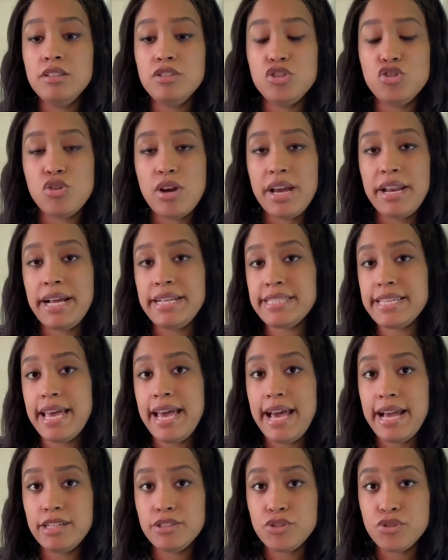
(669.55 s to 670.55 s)
to try not
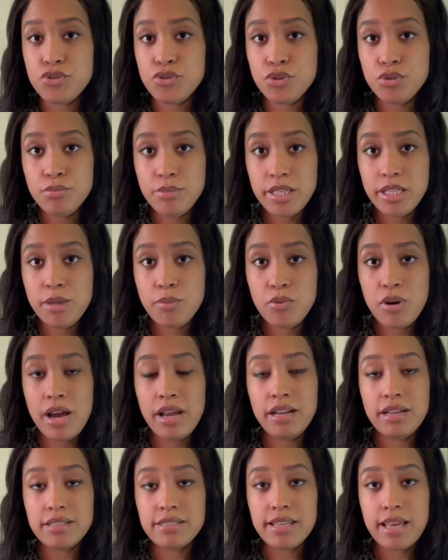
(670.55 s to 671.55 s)
to add too many
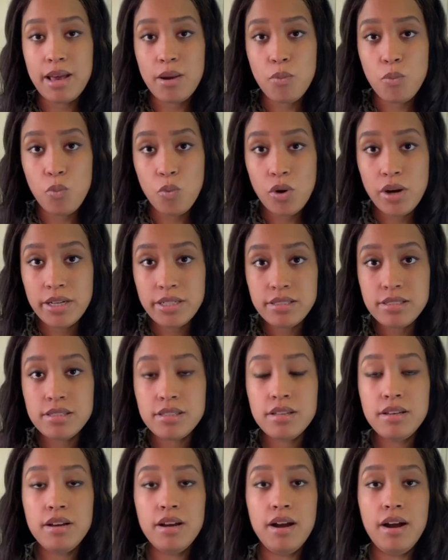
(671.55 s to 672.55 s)
products at
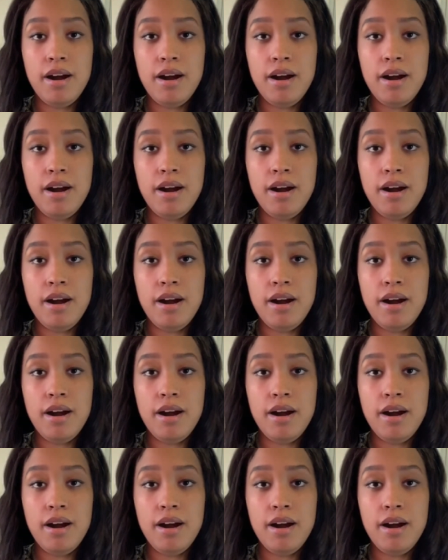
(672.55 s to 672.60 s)
once.